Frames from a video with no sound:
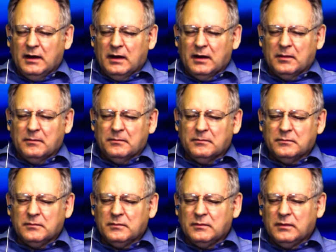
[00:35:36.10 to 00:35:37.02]

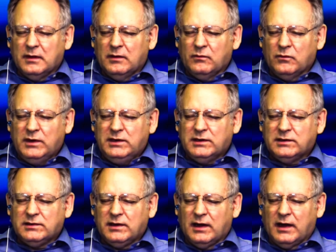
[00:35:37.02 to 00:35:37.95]
And we
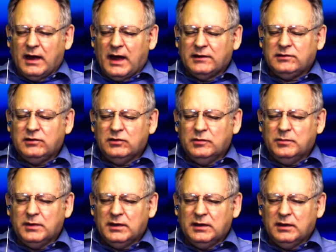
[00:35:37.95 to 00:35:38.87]
just ask you
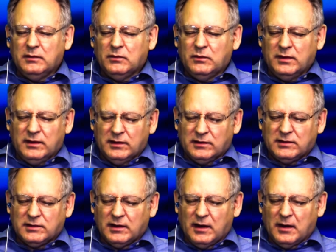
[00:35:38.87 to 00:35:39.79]
to be with
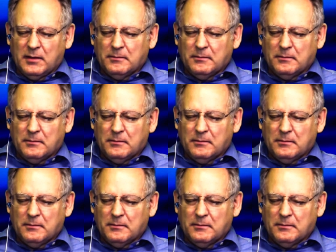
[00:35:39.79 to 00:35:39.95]
this